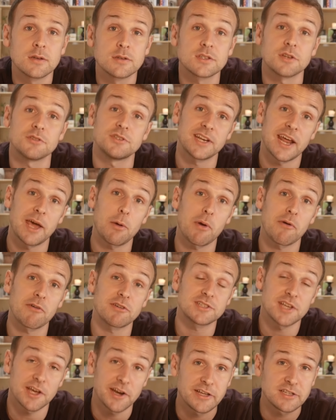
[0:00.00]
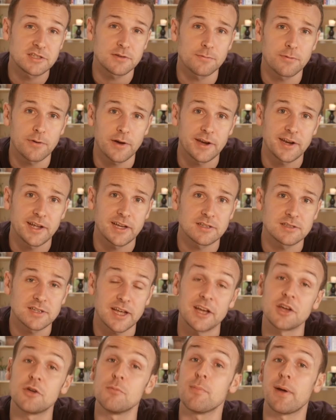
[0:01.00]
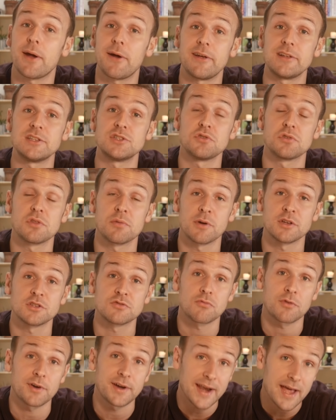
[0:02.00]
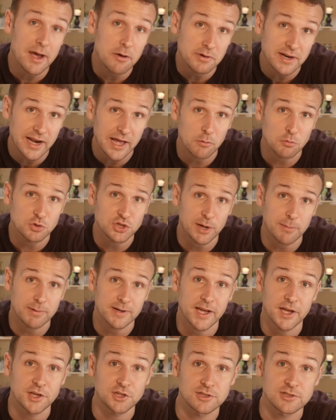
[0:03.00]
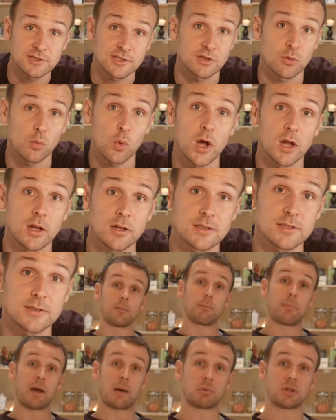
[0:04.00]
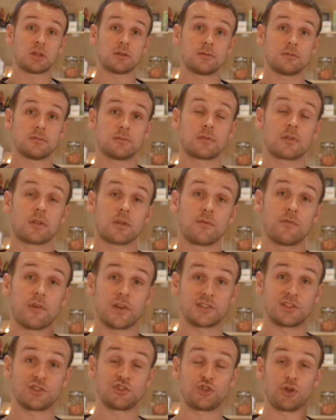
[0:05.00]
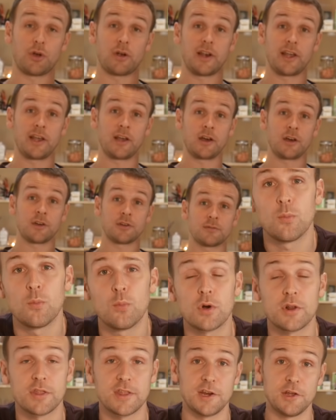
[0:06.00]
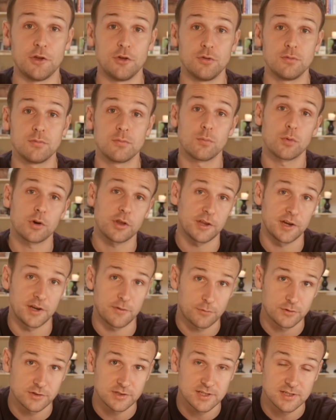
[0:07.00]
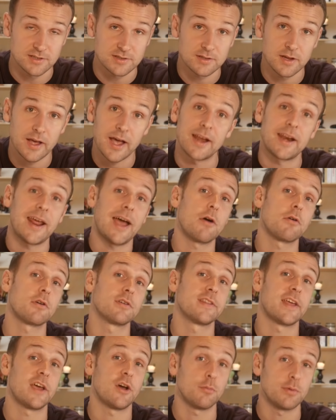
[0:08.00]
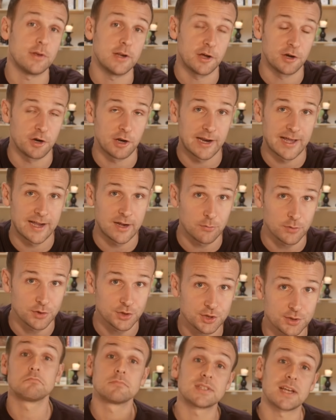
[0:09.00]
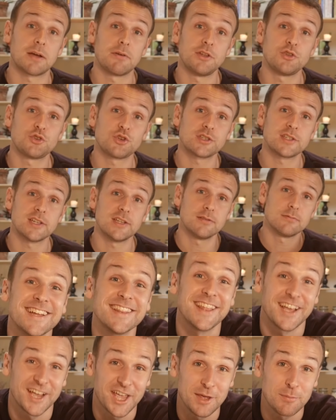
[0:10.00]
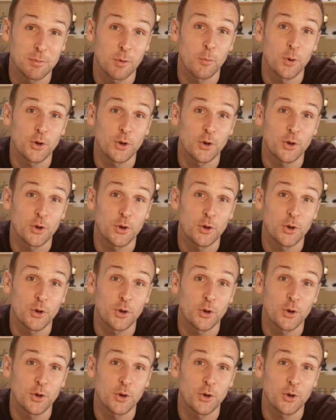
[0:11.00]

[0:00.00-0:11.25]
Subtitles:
So today we're returning some findings and comparing two of the most renowned language applications in the world, Babbel versus Duolingo. What do they do, what are the differences, and how can they help you learn a language? Sound interesting? Then keep on